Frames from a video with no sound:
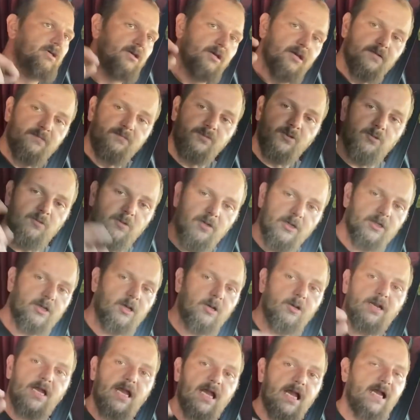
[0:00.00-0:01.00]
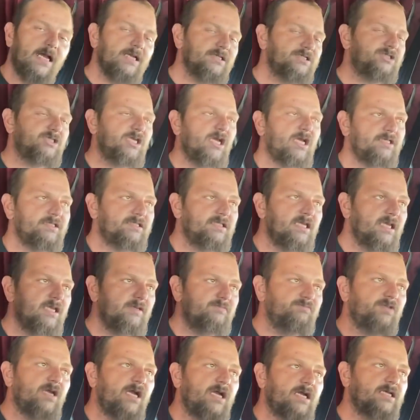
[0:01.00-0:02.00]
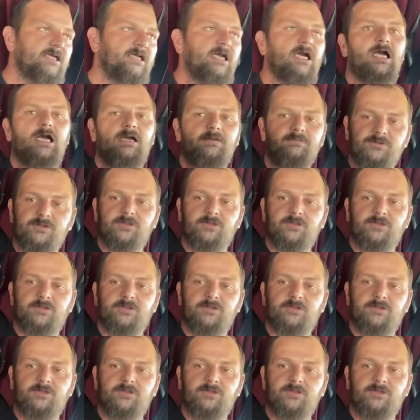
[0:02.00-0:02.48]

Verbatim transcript: If you want to go to hotshotdave.com,